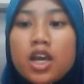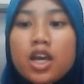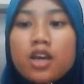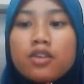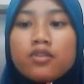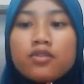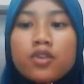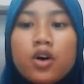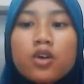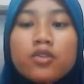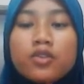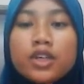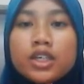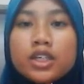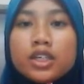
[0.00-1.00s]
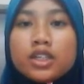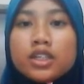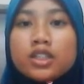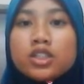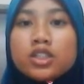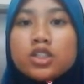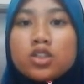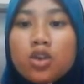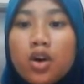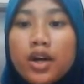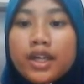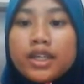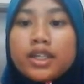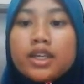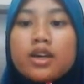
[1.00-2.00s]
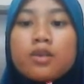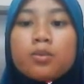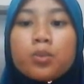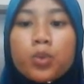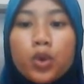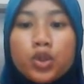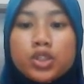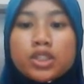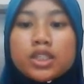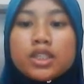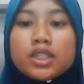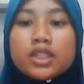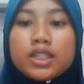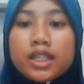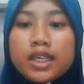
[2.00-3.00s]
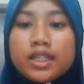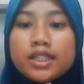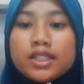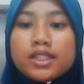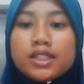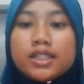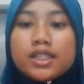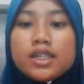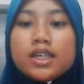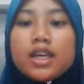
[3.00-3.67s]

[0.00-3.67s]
involving the joint, prosthesis,